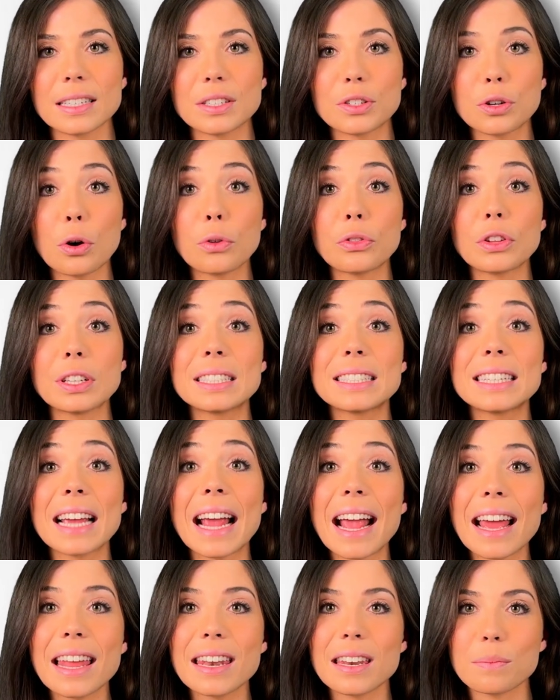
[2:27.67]
It's called the
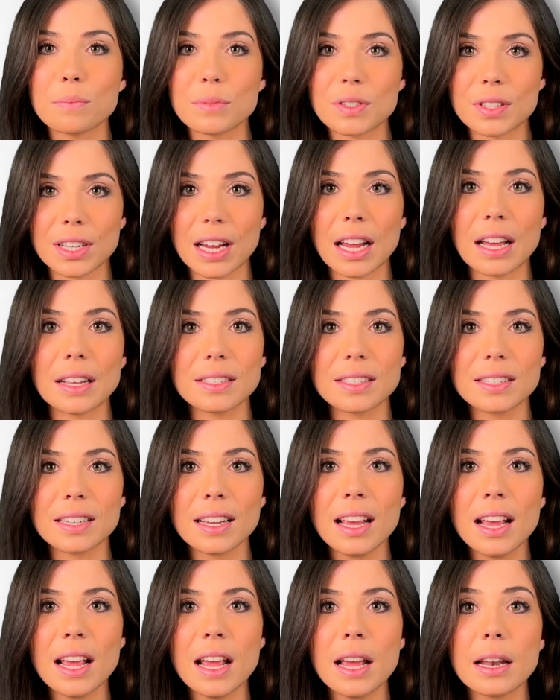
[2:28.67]
tandem stance.
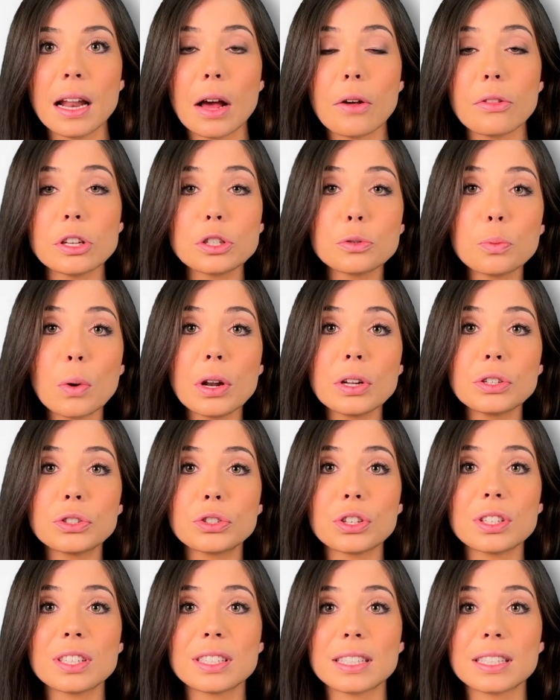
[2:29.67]
Now this one is just